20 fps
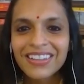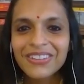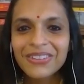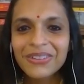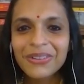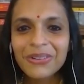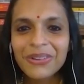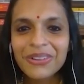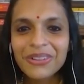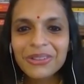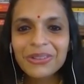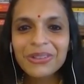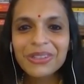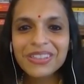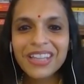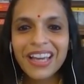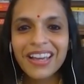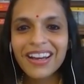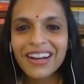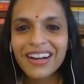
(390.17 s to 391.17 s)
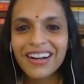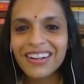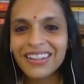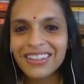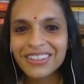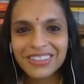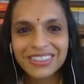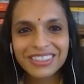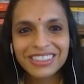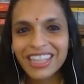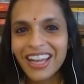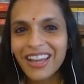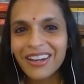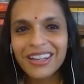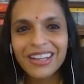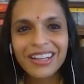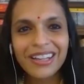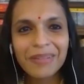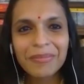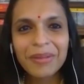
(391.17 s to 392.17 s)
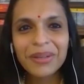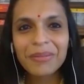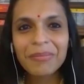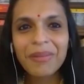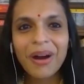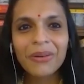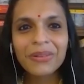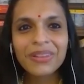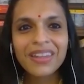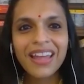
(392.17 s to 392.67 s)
so could you so, take uh, share a little bit about